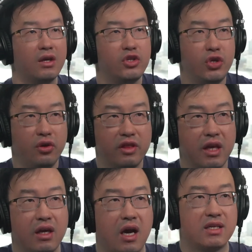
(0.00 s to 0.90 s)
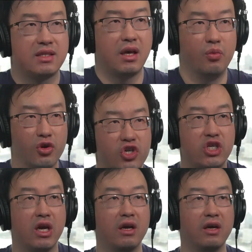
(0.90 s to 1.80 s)
Do you think Cardstack will
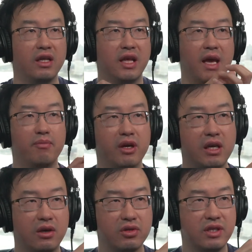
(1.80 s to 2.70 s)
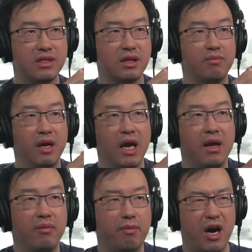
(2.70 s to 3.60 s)
share in the Ember ecosystem
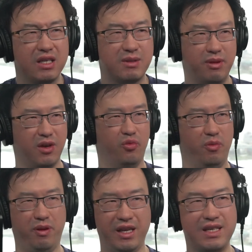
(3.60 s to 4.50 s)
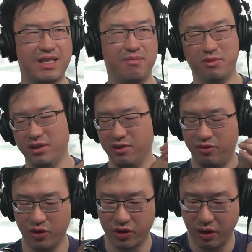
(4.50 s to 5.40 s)
and possibly replace Ember in the
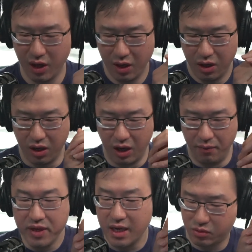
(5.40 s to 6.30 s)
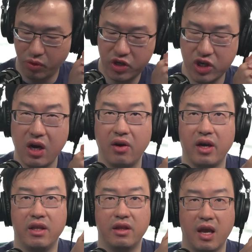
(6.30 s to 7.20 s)
future? Yes, we share
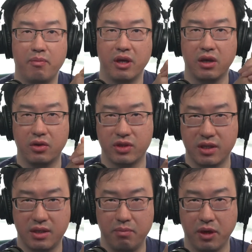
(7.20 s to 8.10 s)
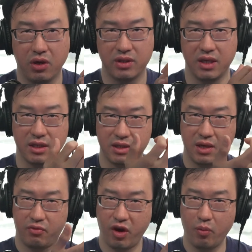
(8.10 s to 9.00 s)
in the Ember ecosystem because it's a
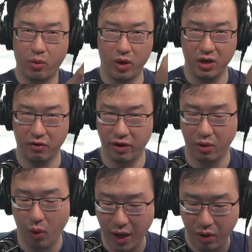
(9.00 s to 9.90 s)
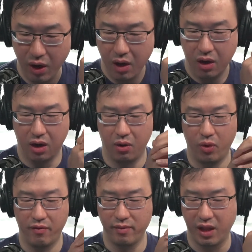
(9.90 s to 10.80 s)
framework we know very well. We
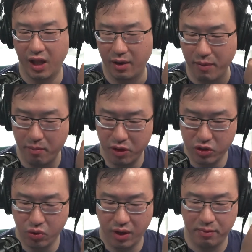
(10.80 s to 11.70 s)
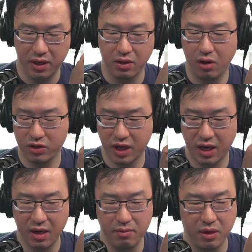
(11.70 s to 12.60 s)
have a lot of members who have been
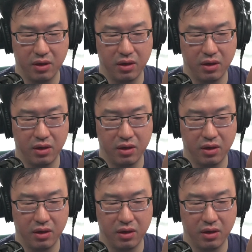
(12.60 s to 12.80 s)
long-time